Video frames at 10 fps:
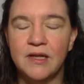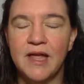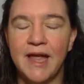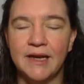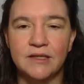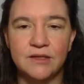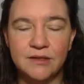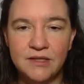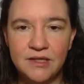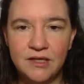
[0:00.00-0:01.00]
and
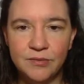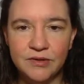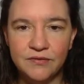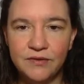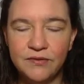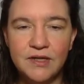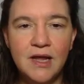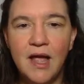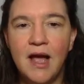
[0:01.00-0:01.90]
t equals fifty,